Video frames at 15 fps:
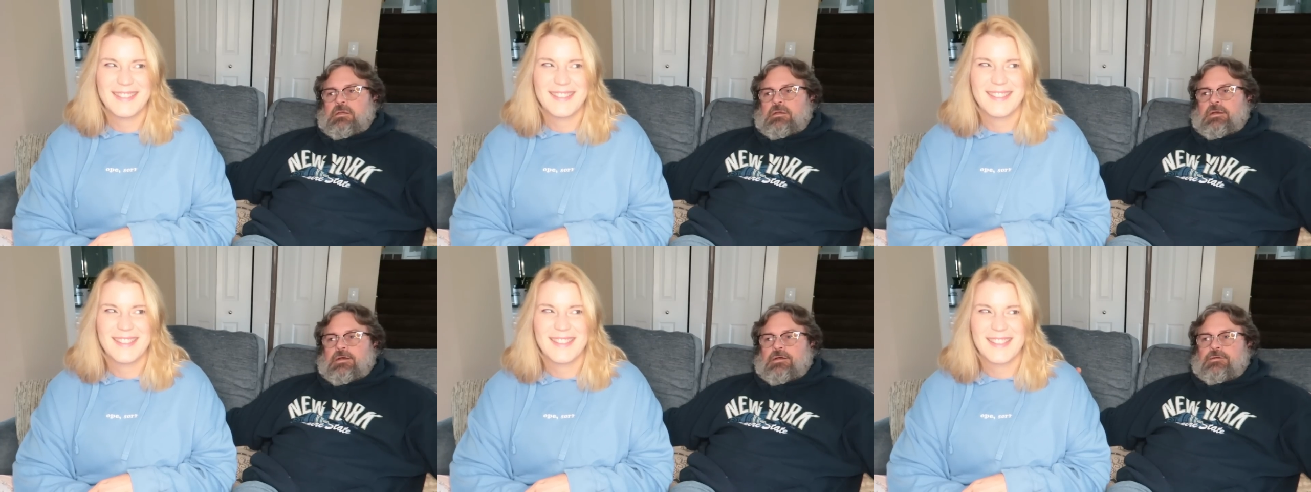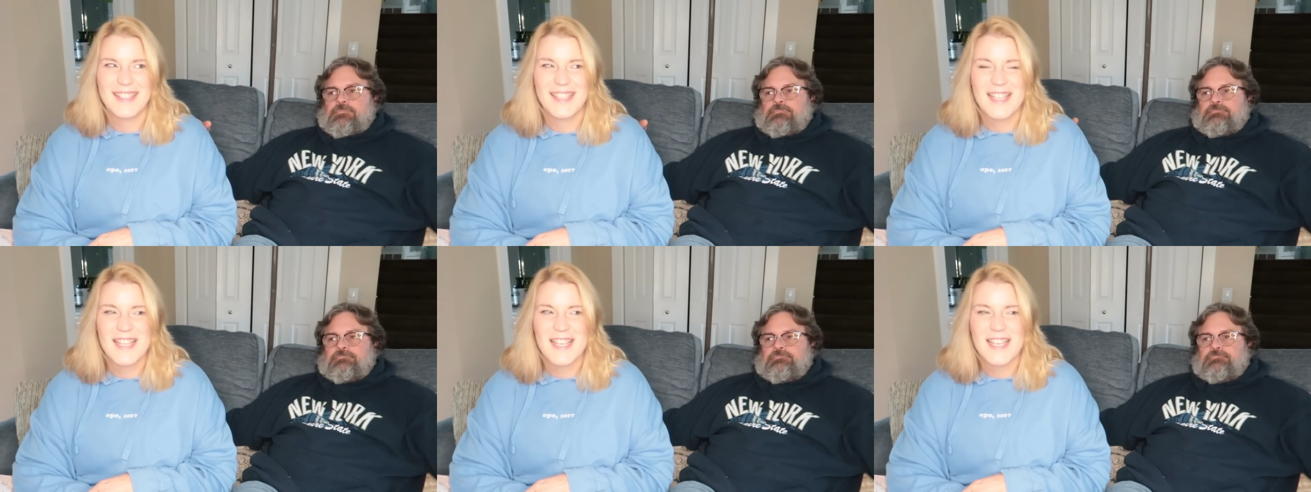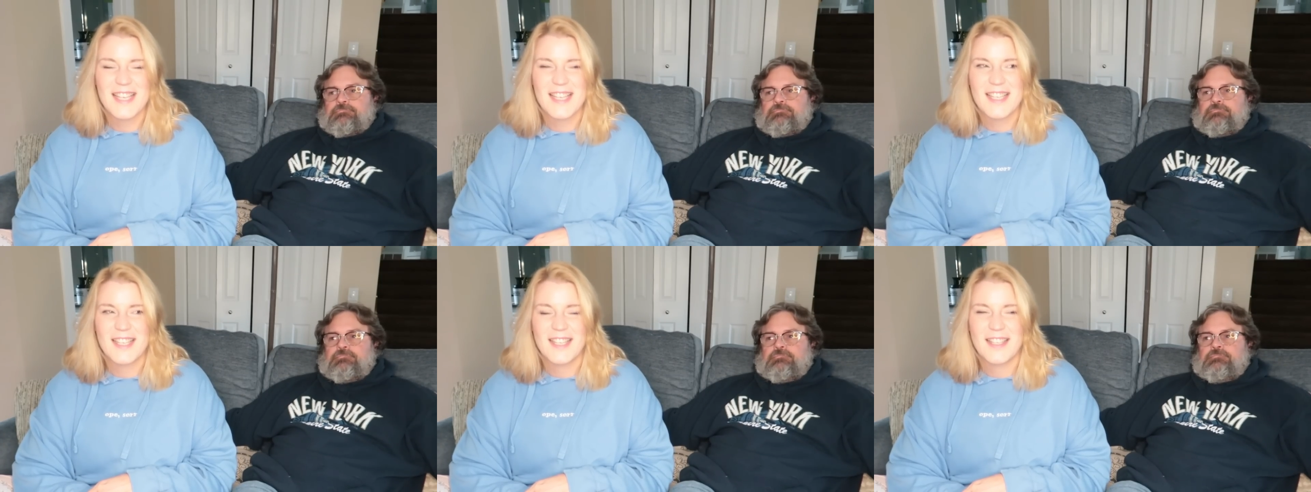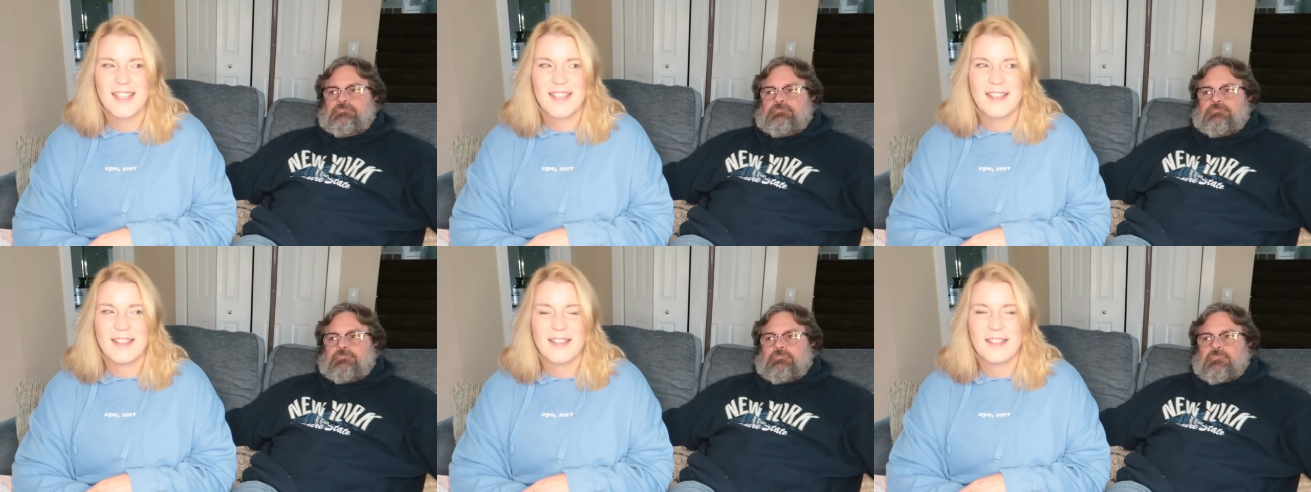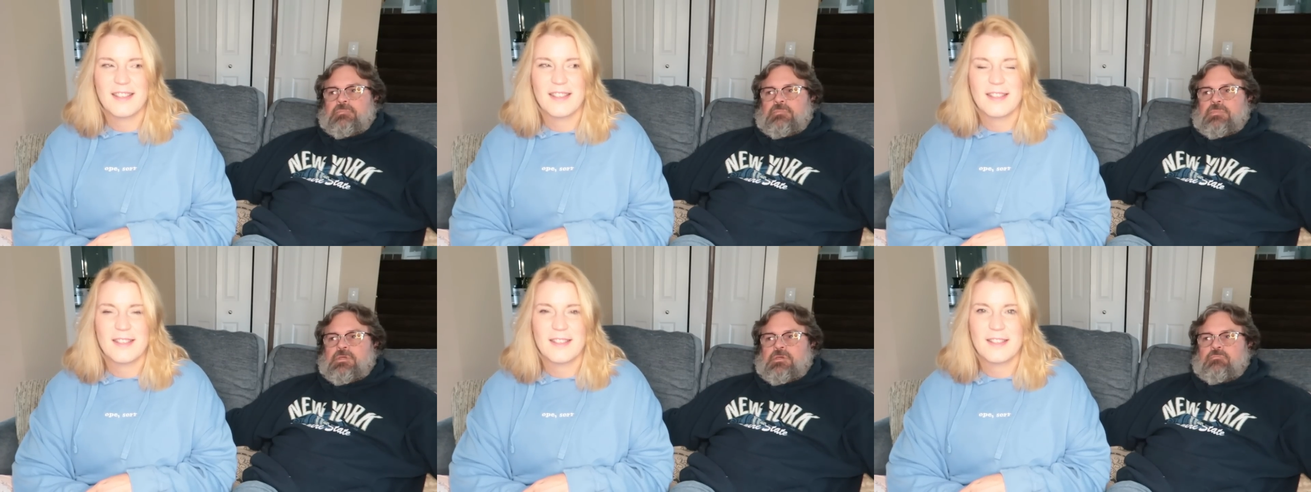Speaker 1: Um,
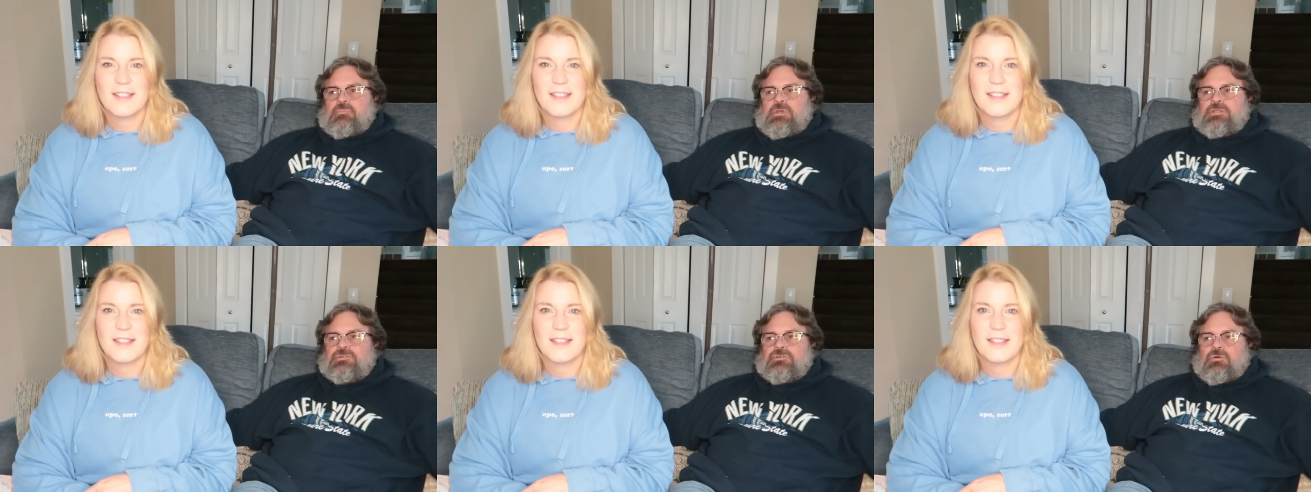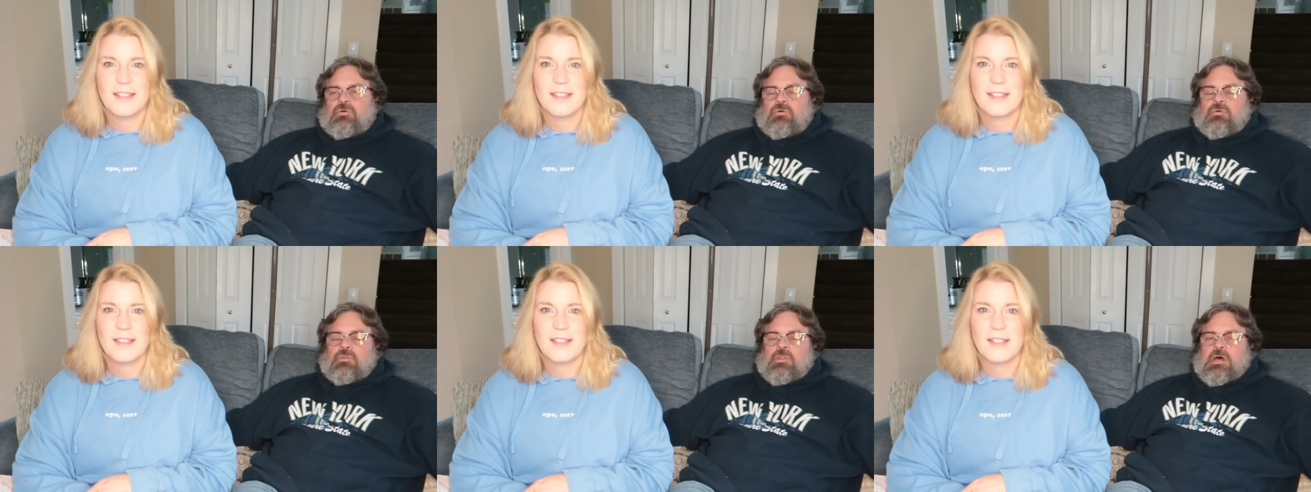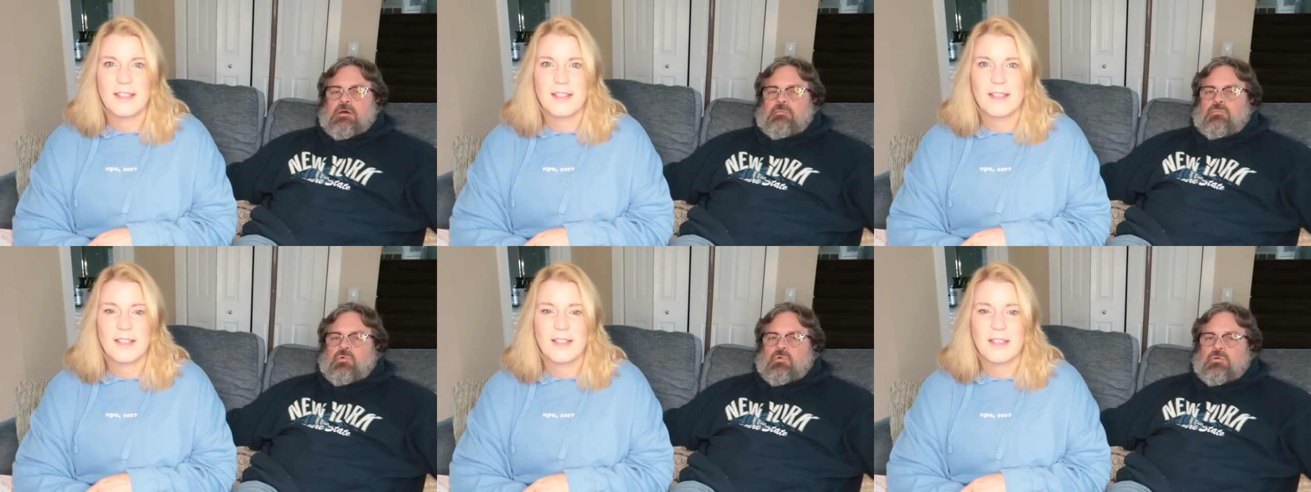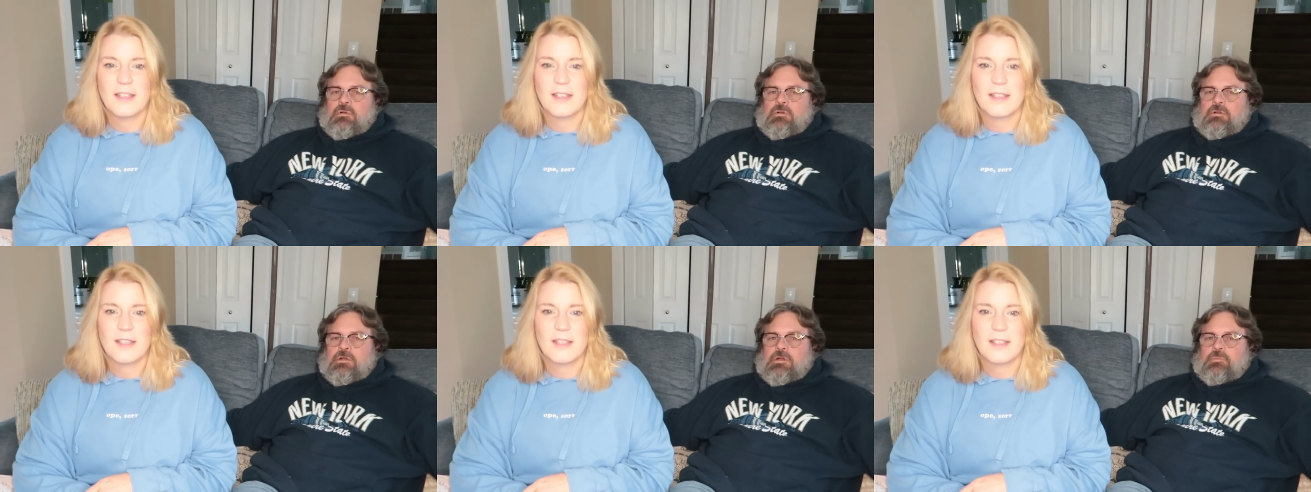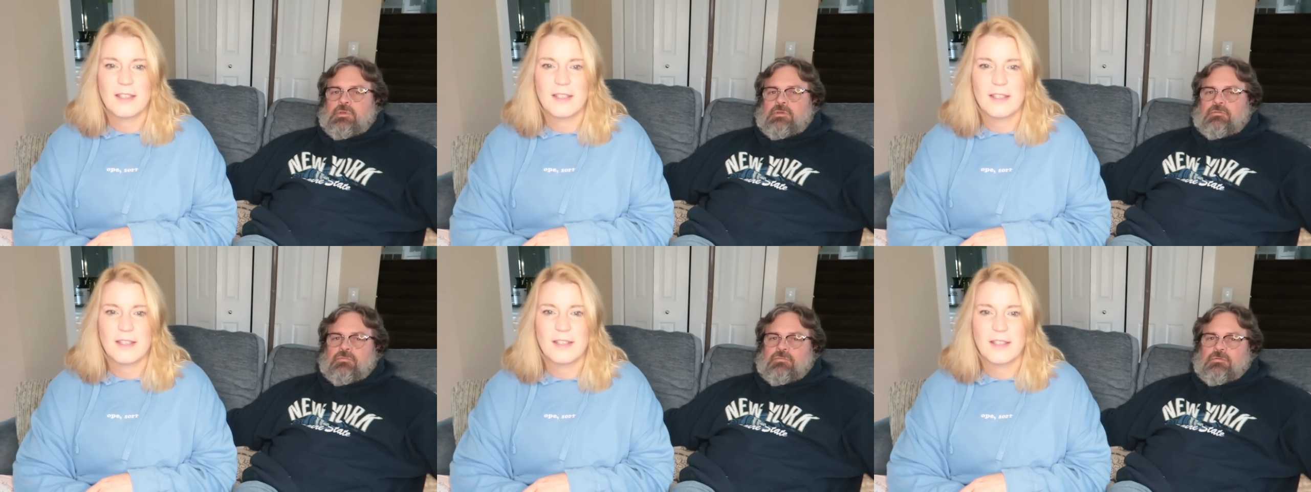it means a whole lot more
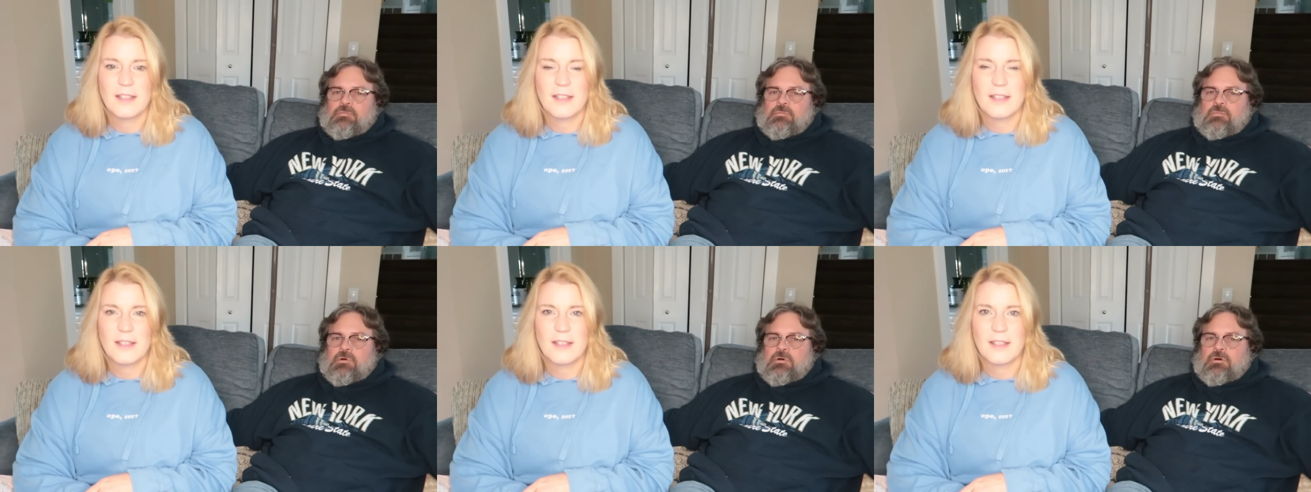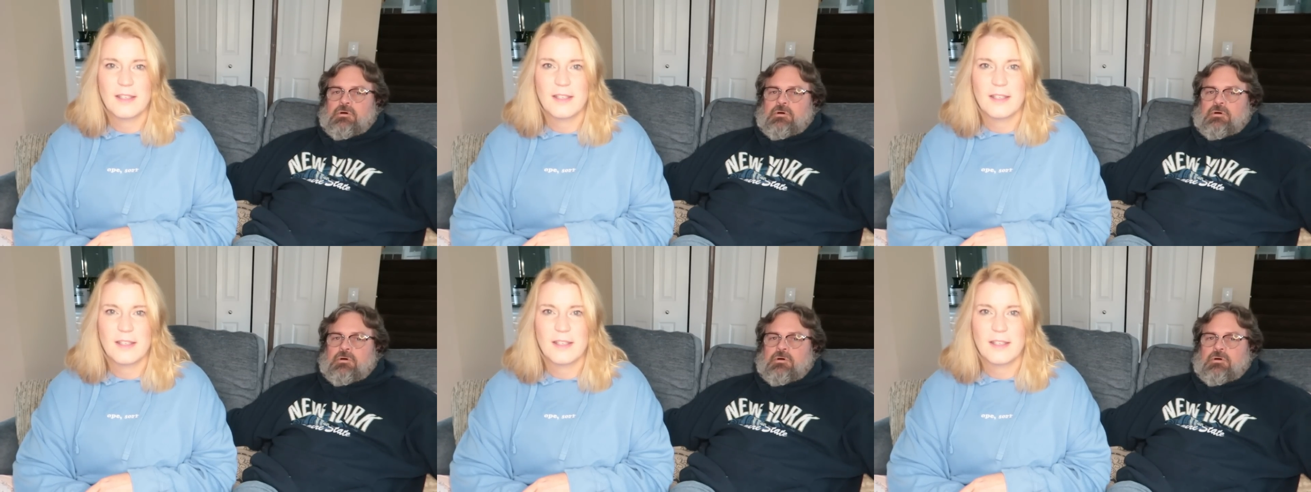coming from